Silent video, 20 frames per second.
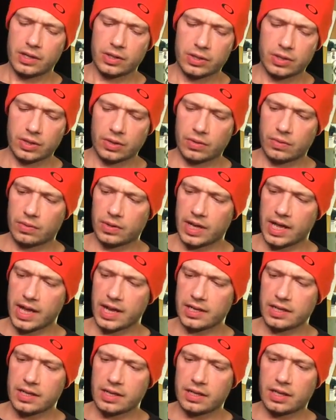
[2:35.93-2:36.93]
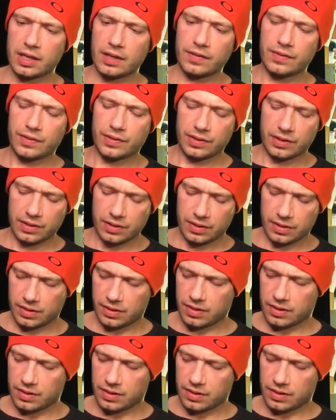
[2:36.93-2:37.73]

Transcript: So it actually gives uh,